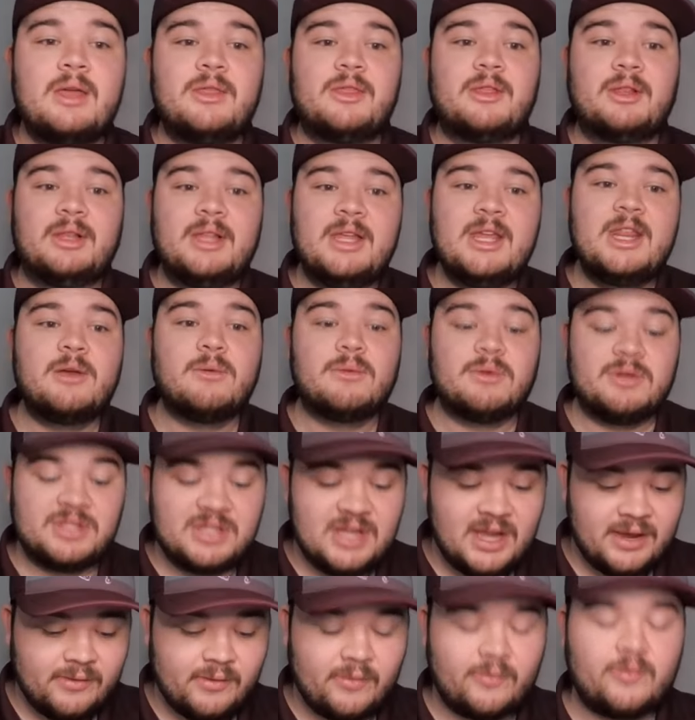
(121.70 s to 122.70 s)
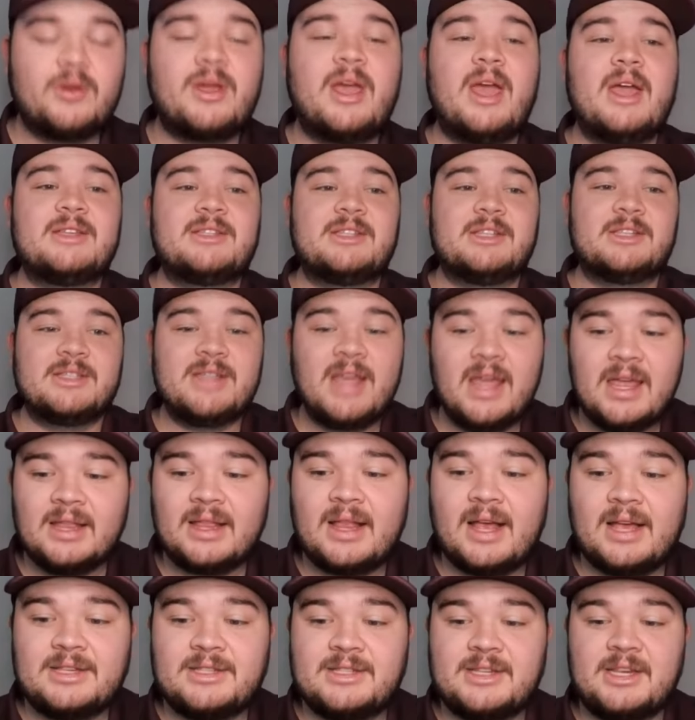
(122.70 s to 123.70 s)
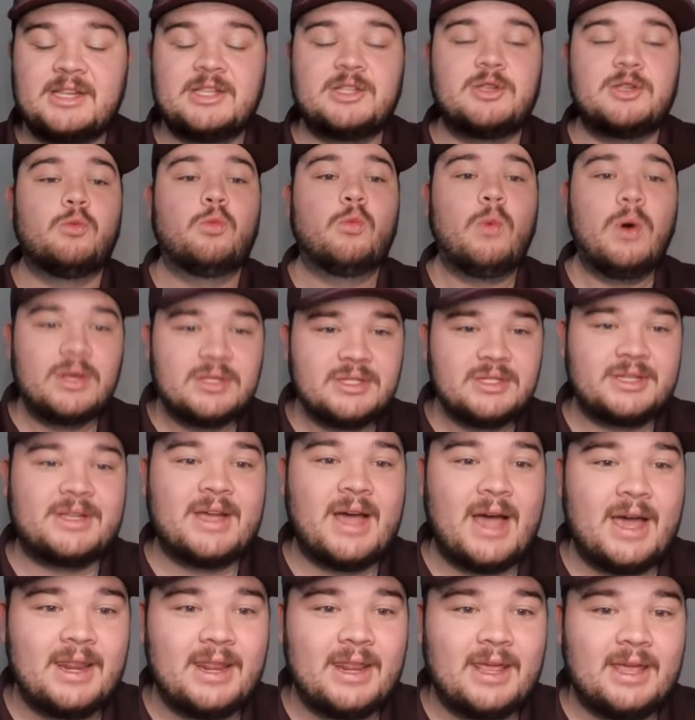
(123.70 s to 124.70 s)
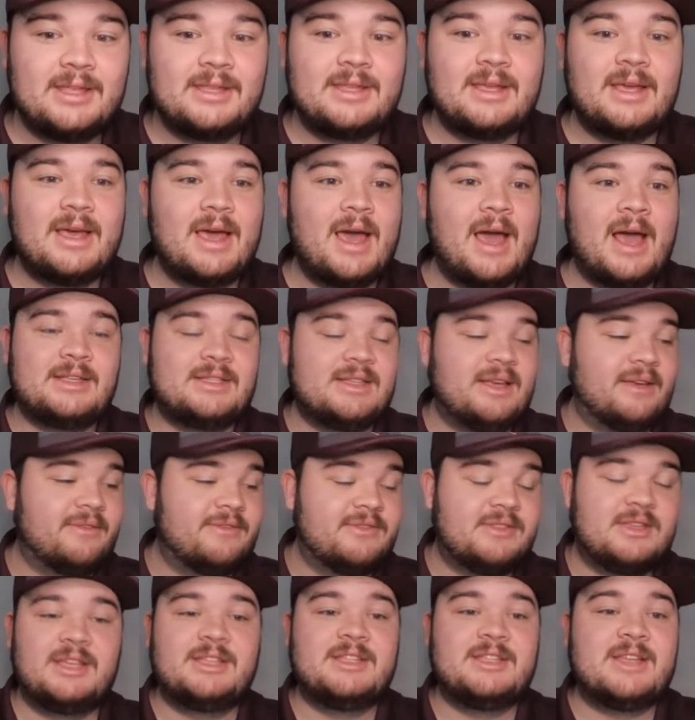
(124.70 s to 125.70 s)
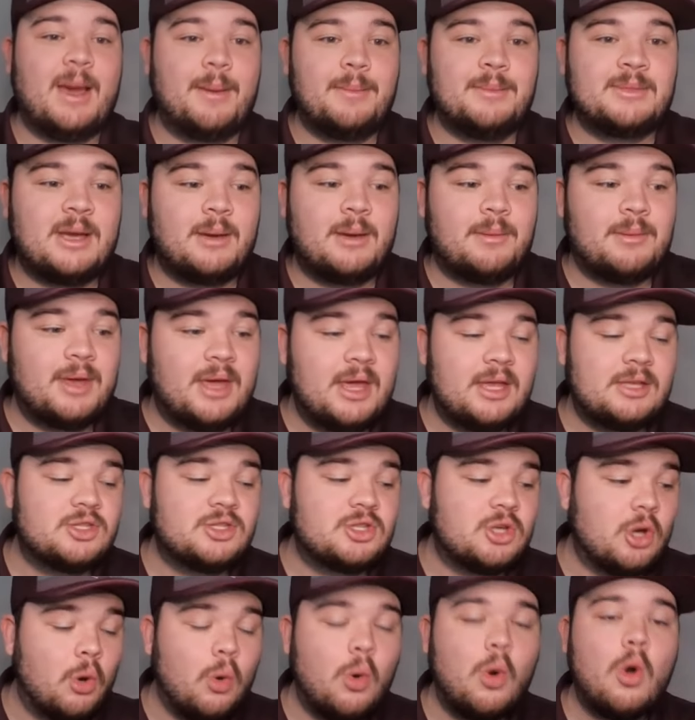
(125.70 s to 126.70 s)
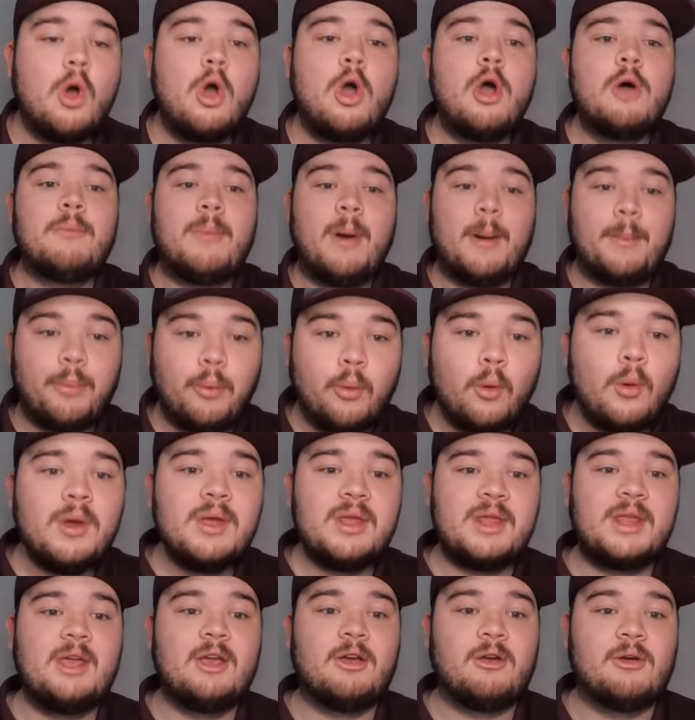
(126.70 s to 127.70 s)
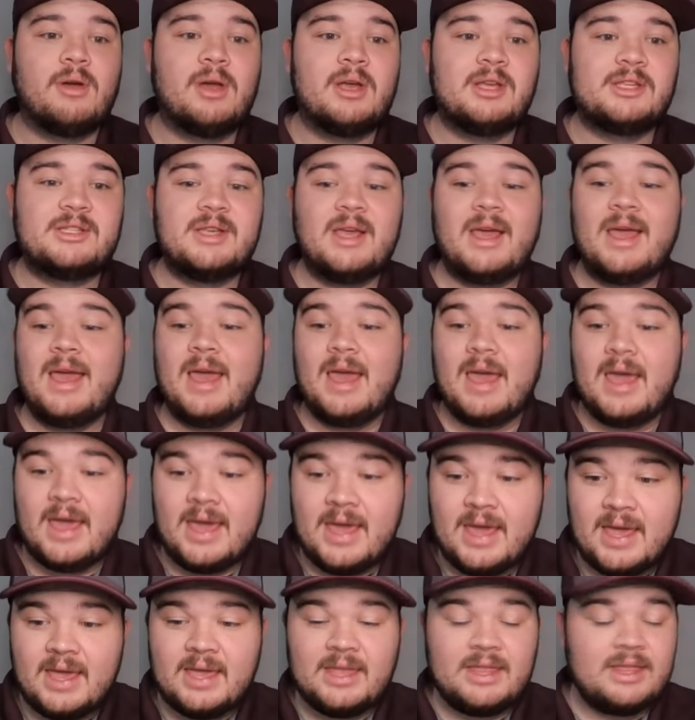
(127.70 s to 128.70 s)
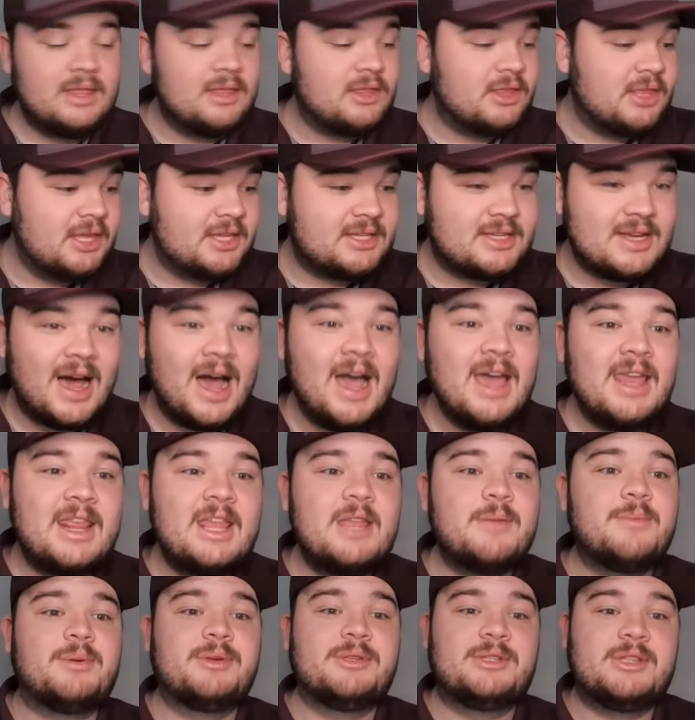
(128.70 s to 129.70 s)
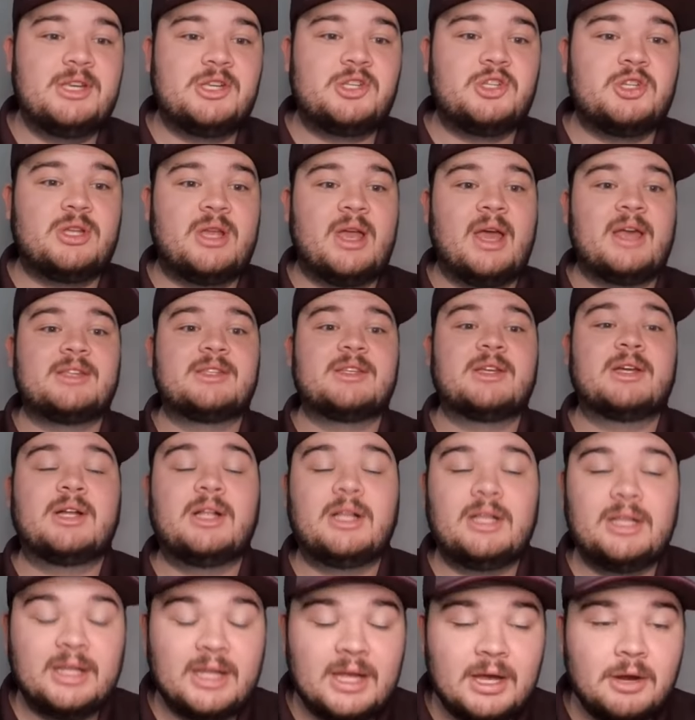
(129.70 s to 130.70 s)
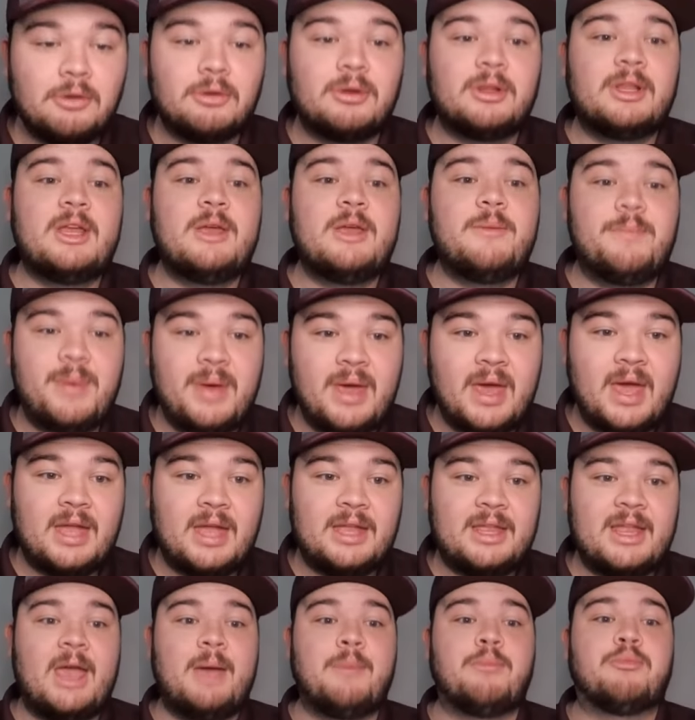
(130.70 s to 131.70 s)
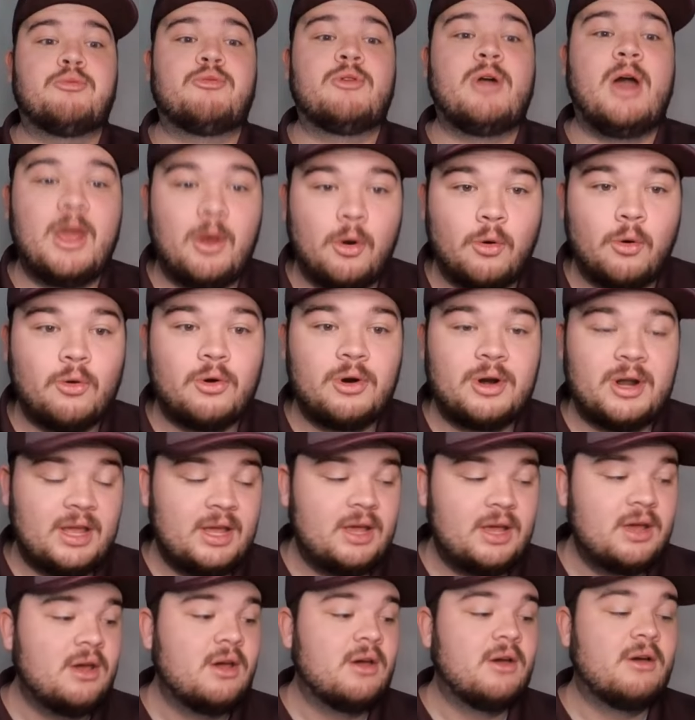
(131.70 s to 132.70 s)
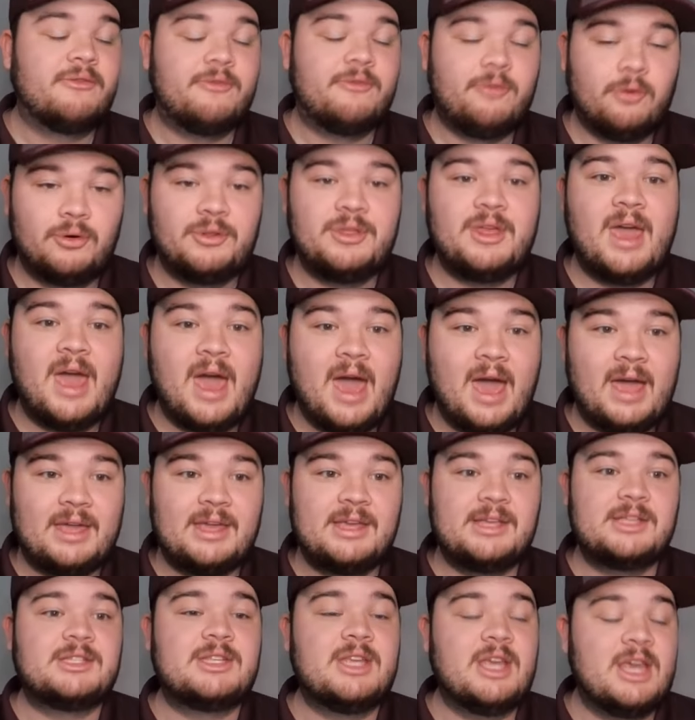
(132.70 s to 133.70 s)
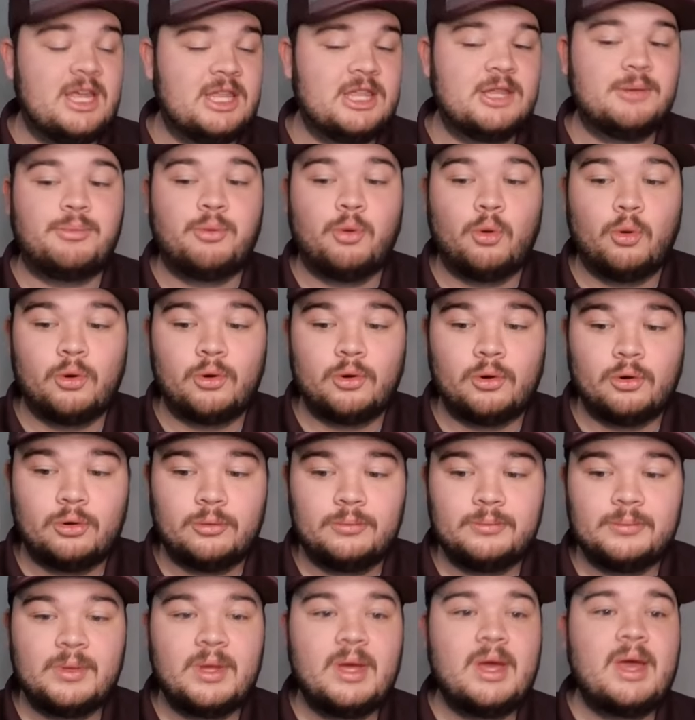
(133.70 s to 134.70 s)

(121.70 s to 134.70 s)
The leading receiver for Kansas State last season was a tight end, as I've said time and time again. So my point here is the tight end position has clearly been a priority for the Aggies in the portal.